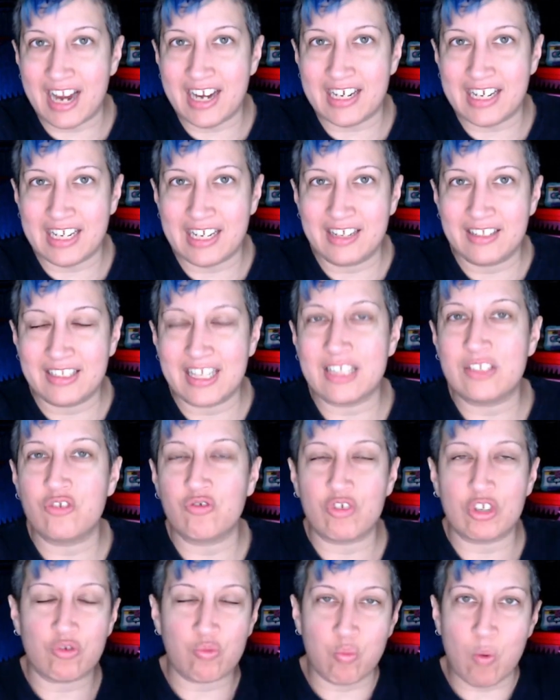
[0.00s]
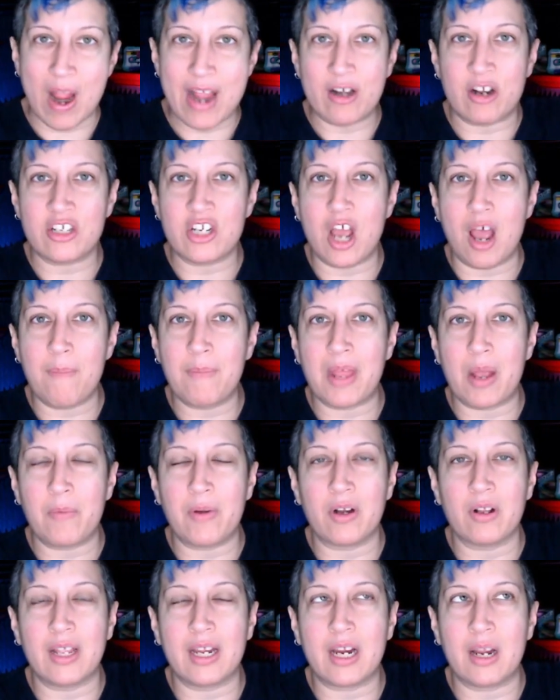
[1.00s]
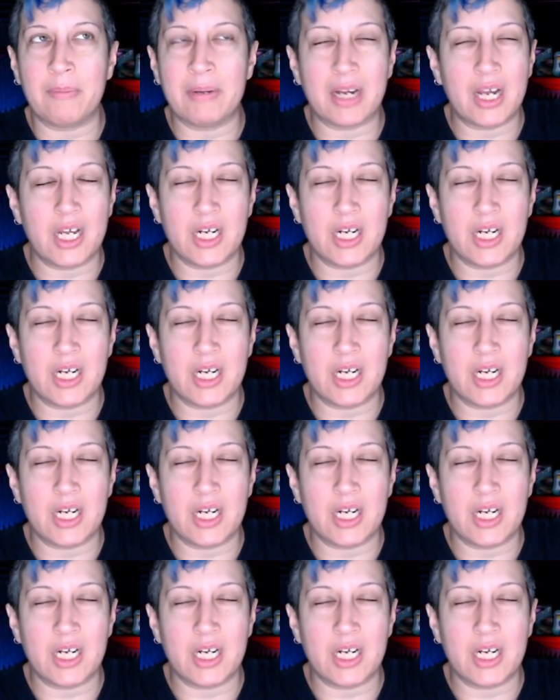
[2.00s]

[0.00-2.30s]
anxiety that's just right on top of that, where you're like,